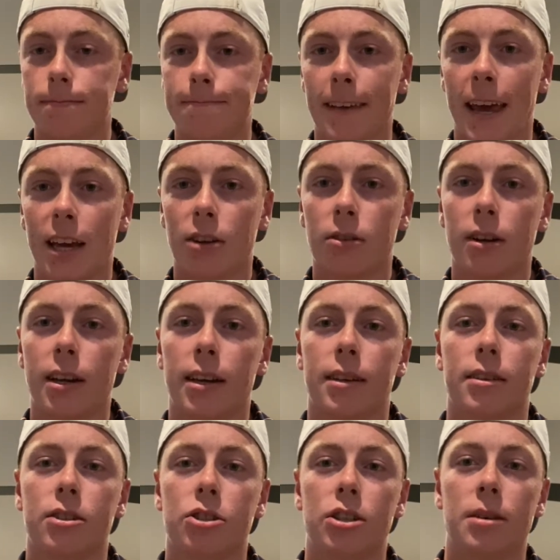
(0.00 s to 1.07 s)
angry
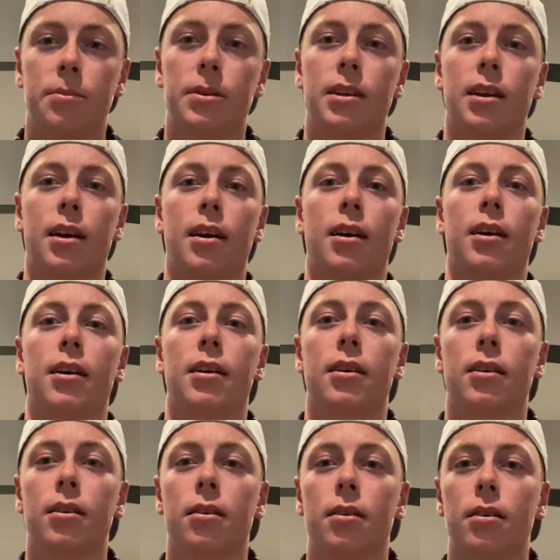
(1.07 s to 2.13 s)
and chipped and
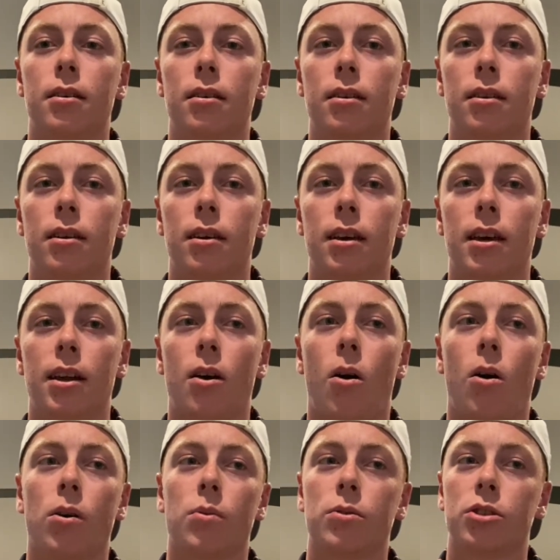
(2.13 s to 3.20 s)
hit a
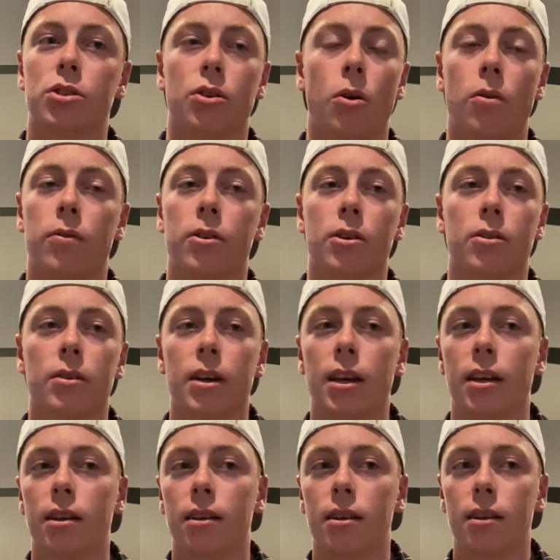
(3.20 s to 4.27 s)
hard one just over the
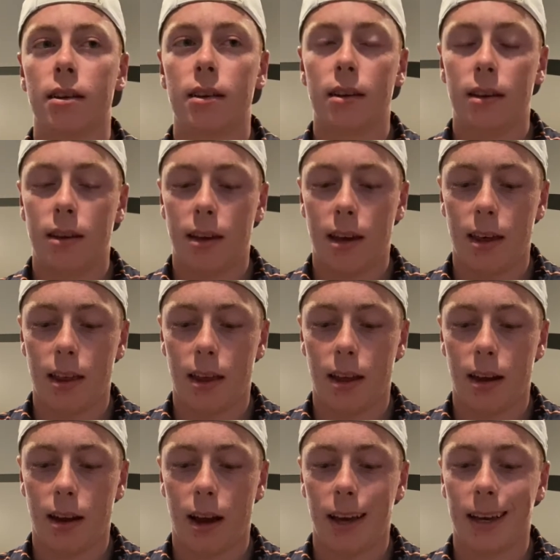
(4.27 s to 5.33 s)
green. And
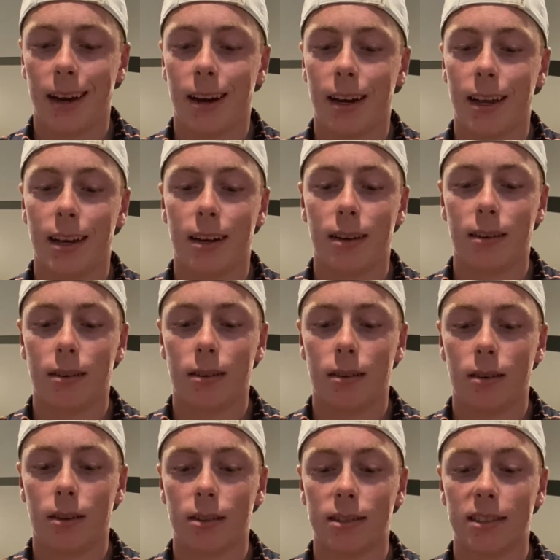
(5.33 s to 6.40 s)
then I got in
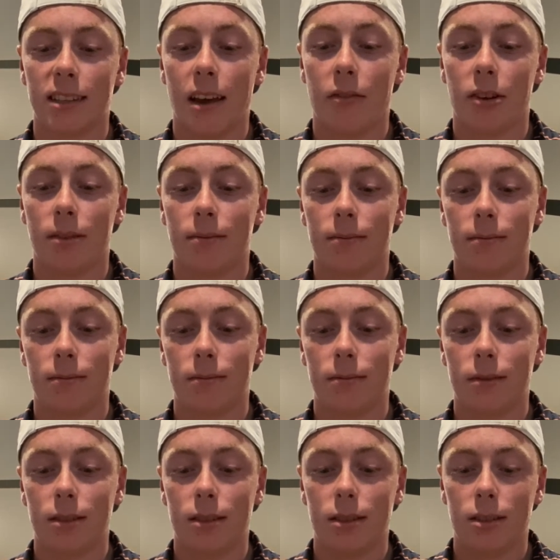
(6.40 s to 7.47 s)
on 7.
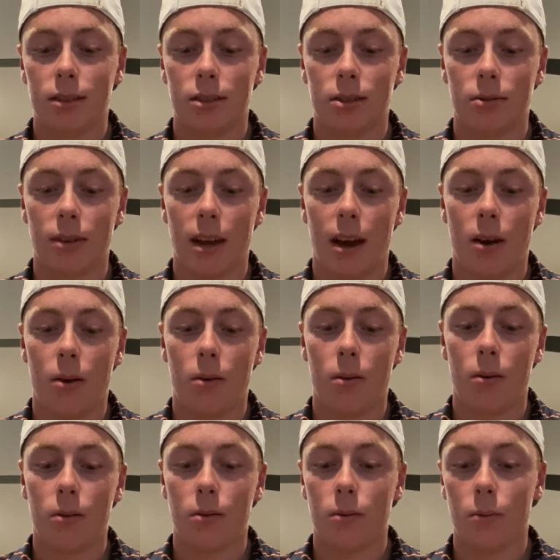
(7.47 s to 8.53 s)
So now
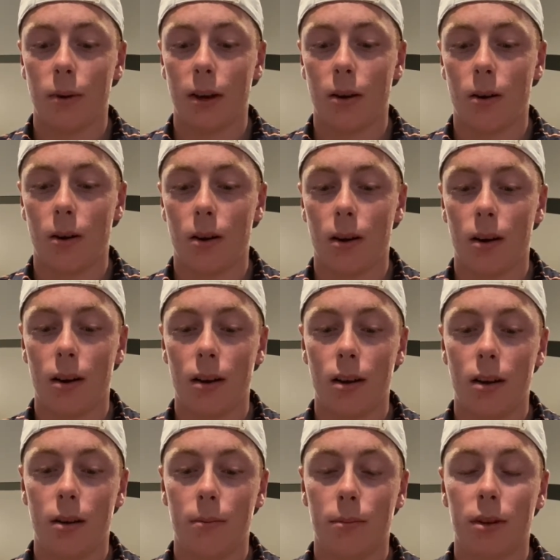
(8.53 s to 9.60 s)
we are
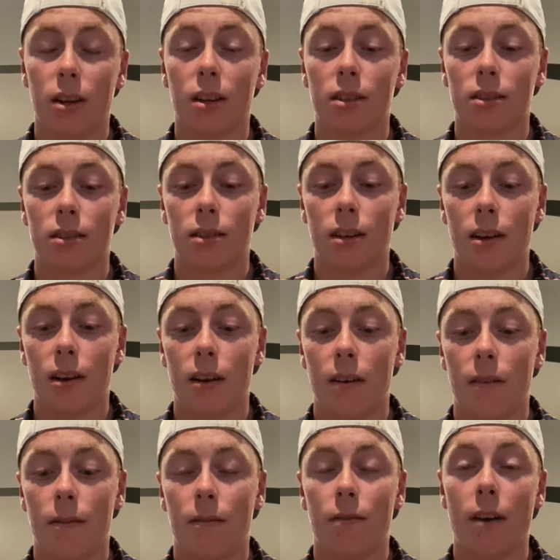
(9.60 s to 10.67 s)

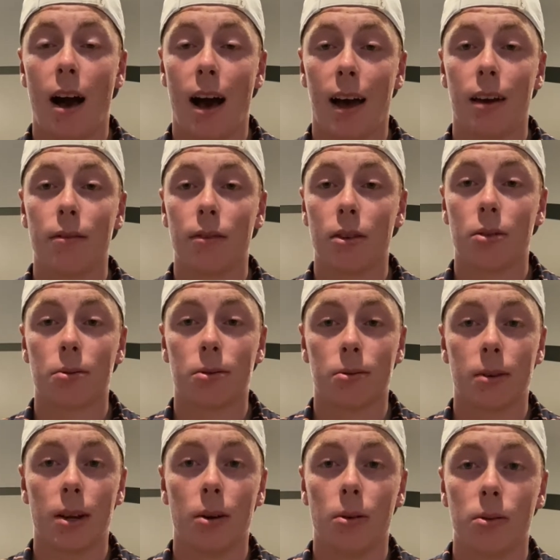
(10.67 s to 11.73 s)
+5 through
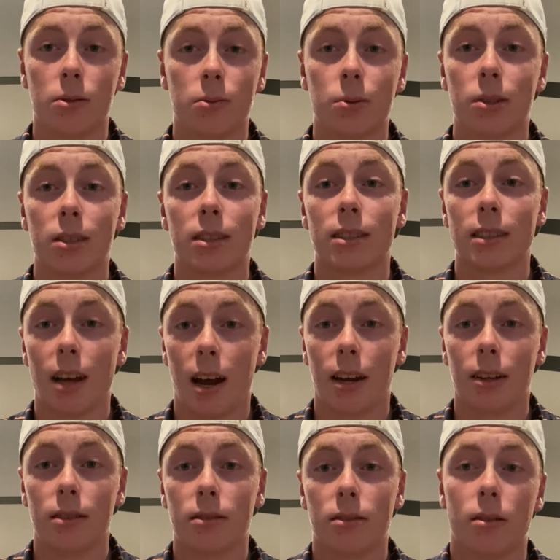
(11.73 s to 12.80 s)
3 holes, which is not a
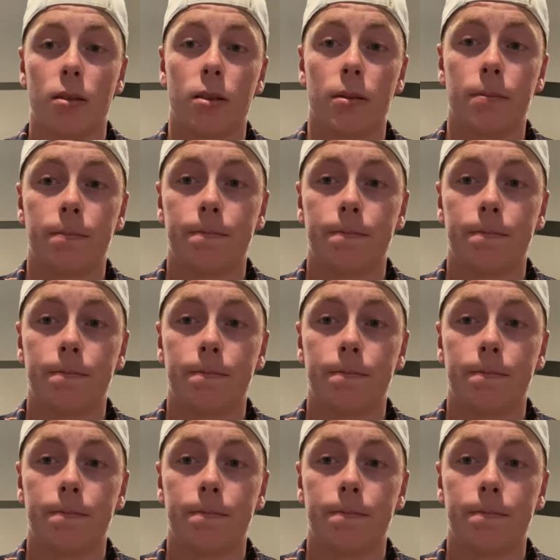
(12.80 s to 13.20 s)
good start.